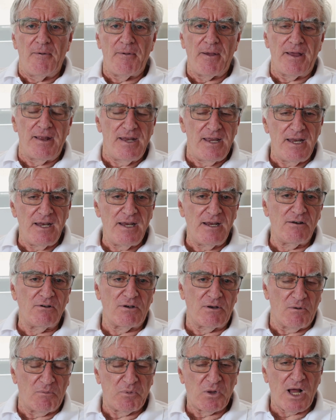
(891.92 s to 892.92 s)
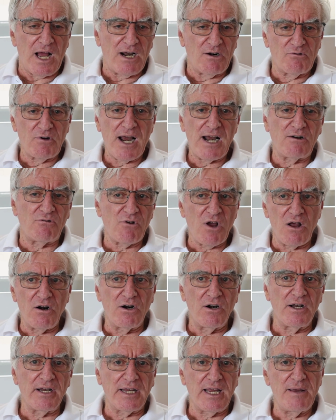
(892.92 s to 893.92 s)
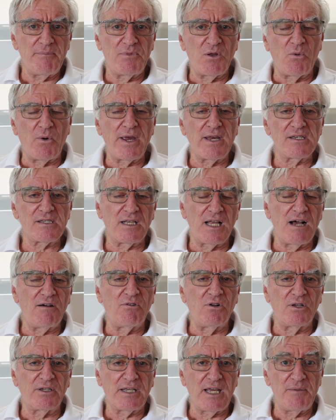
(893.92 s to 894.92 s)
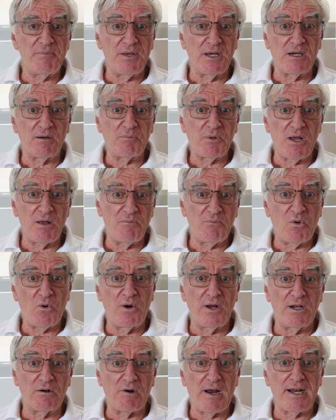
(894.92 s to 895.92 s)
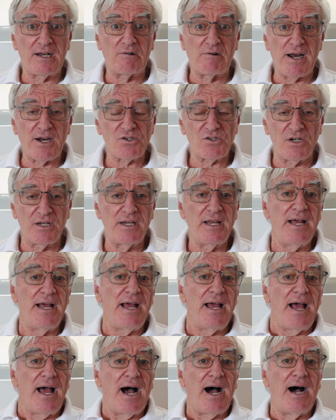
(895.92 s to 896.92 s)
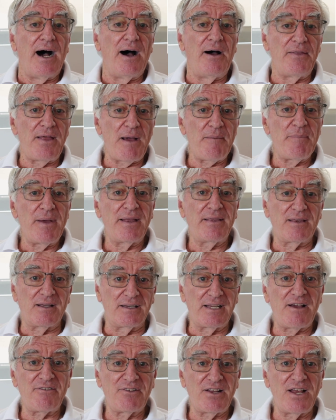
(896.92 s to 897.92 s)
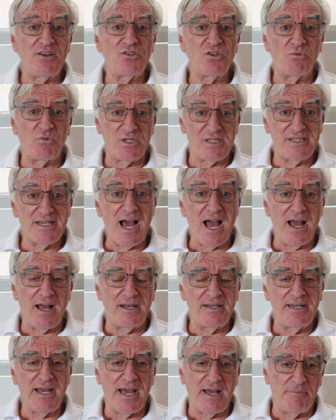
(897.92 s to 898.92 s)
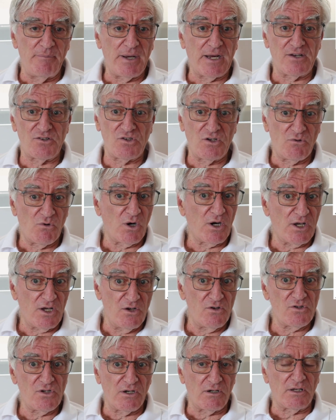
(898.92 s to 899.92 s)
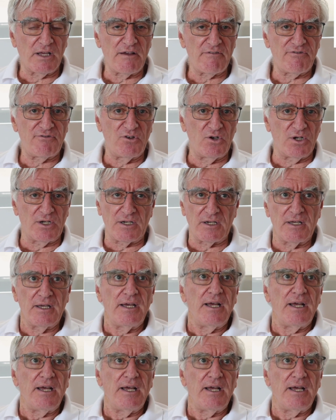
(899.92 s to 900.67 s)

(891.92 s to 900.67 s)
needing to apply right rudder to keep the wings level and keep the airplane pointing in the right direction, that meant the left engine was dead because you weren't using your left foot,